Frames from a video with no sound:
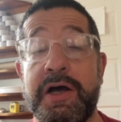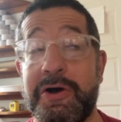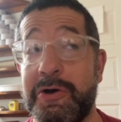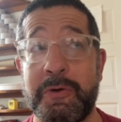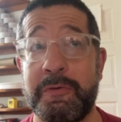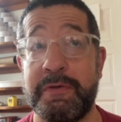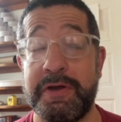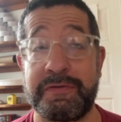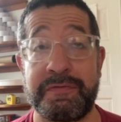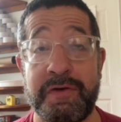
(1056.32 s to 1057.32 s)
although
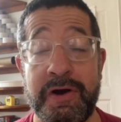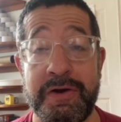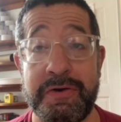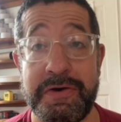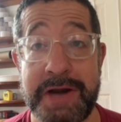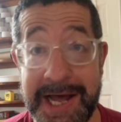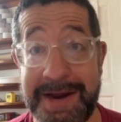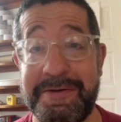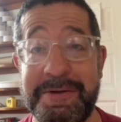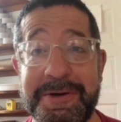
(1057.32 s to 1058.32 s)
it's far, not
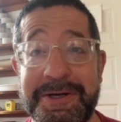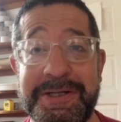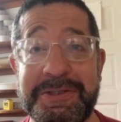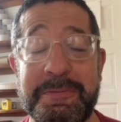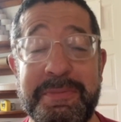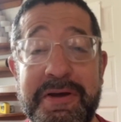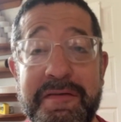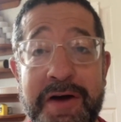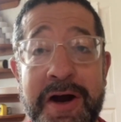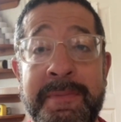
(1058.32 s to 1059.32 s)
everyone needs to be a
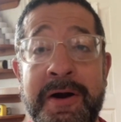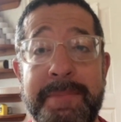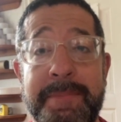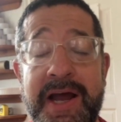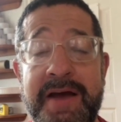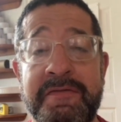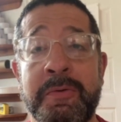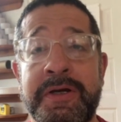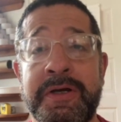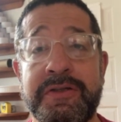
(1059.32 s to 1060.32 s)
farmer, but
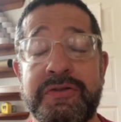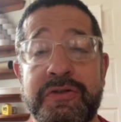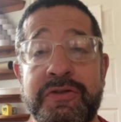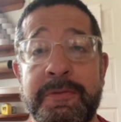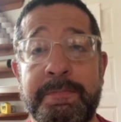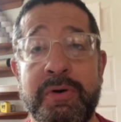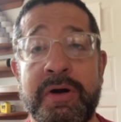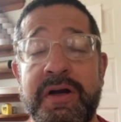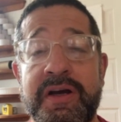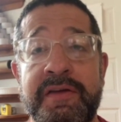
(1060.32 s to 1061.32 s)
everyone needs to
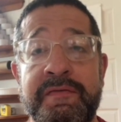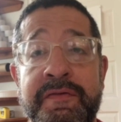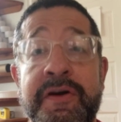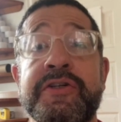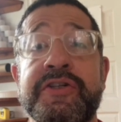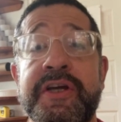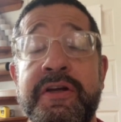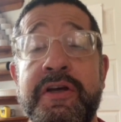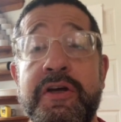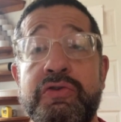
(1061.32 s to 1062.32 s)
support a conversion
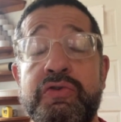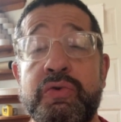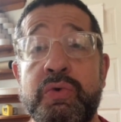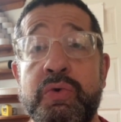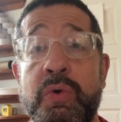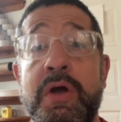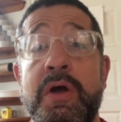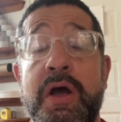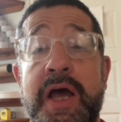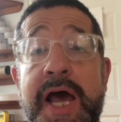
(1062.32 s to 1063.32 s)
to
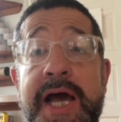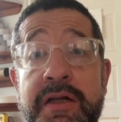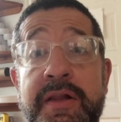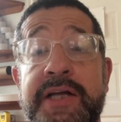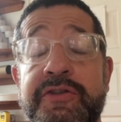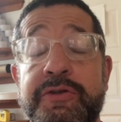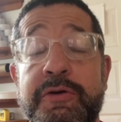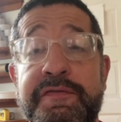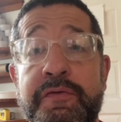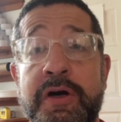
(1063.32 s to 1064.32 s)
ecological
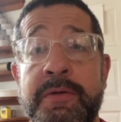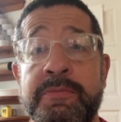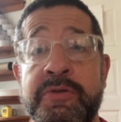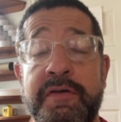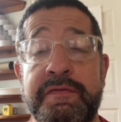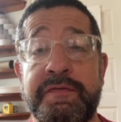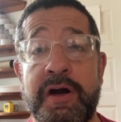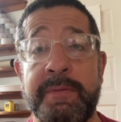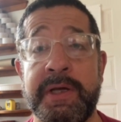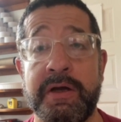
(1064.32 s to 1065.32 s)
forms of
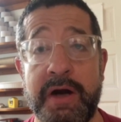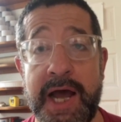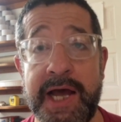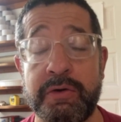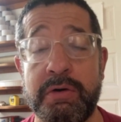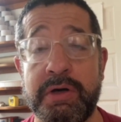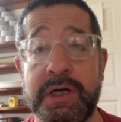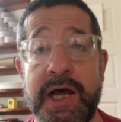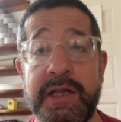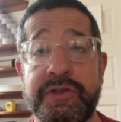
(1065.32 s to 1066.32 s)
farming or
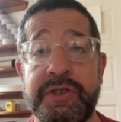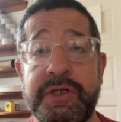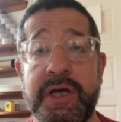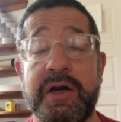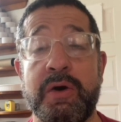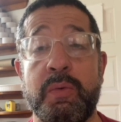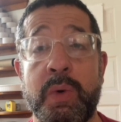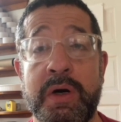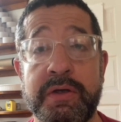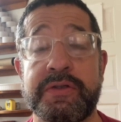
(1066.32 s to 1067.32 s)
agroecology on a
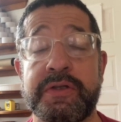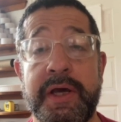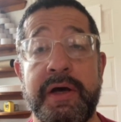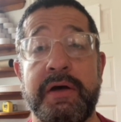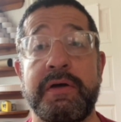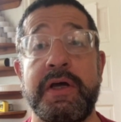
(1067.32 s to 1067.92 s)
world scale.